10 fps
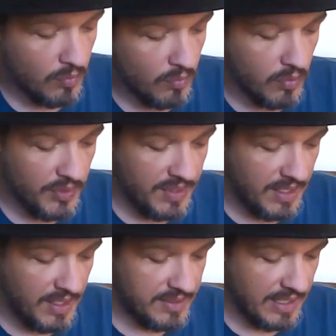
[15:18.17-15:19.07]
wood
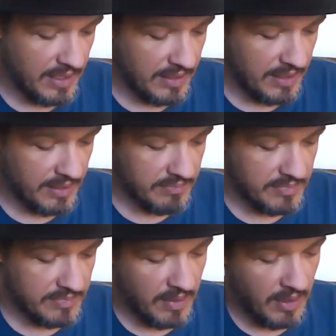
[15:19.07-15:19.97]
detailing.
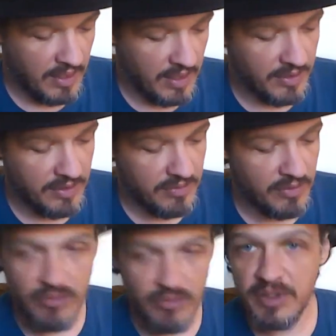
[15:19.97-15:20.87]

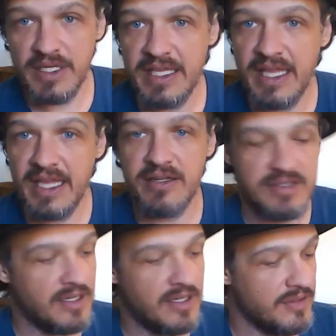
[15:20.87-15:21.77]
You really can't
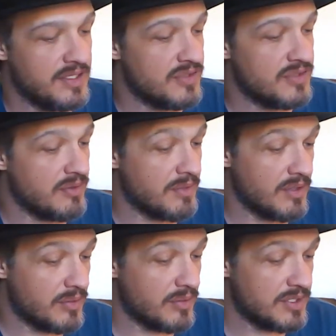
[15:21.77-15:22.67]
tell these from the
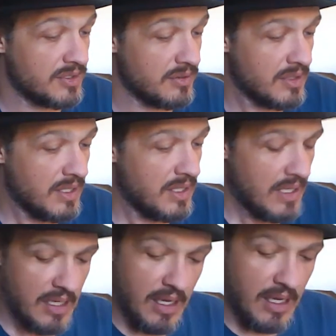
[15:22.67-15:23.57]
original.
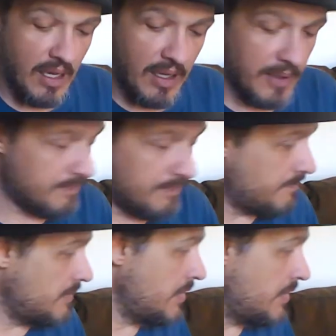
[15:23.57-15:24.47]
I'm
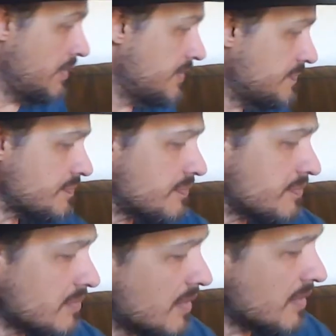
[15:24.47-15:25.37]

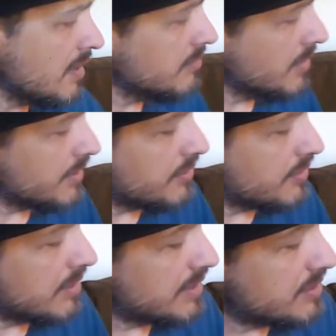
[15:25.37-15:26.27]
going to do
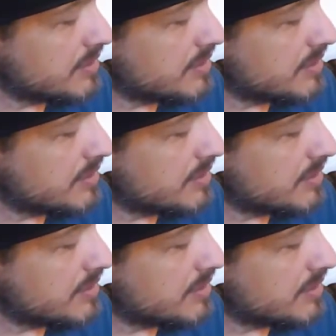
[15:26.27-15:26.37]
these